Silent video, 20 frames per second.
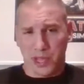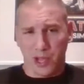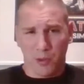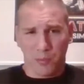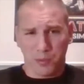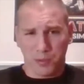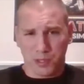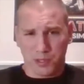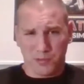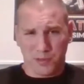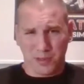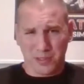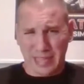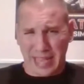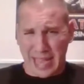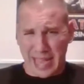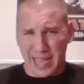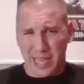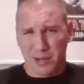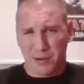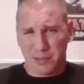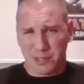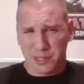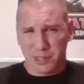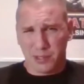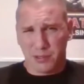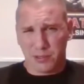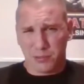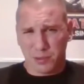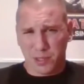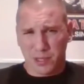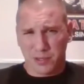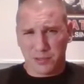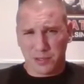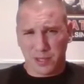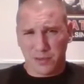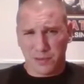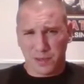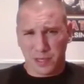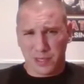help you as far as accuracy goes with
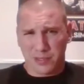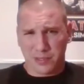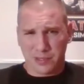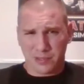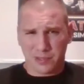airsoft guns,